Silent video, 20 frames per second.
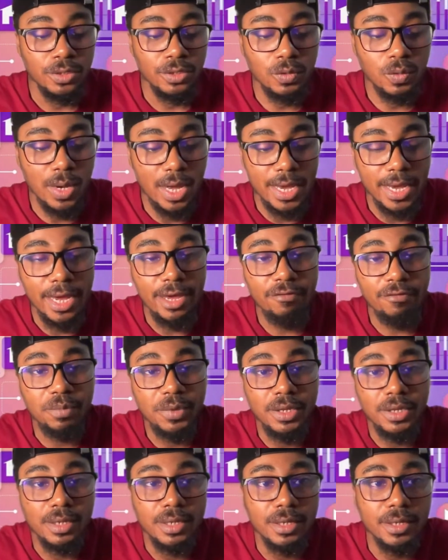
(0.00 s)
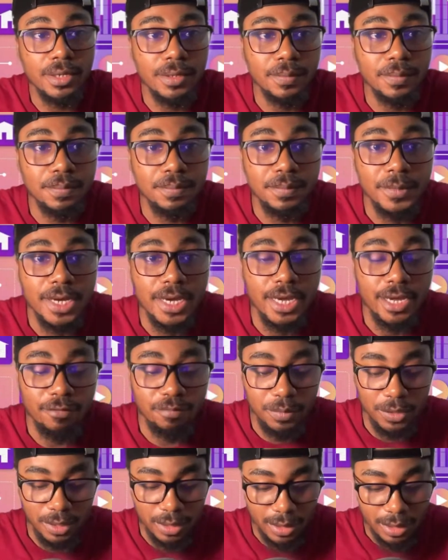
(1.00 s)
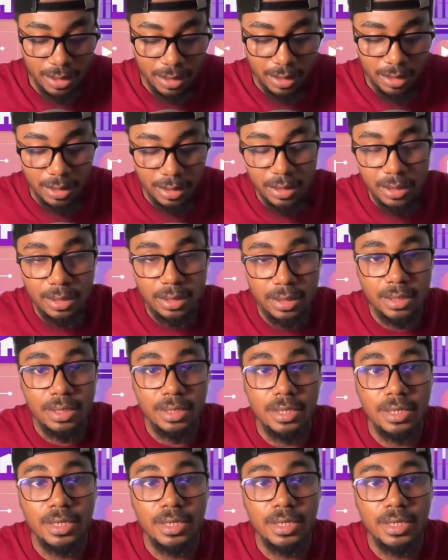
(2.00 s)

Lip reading: So I have been a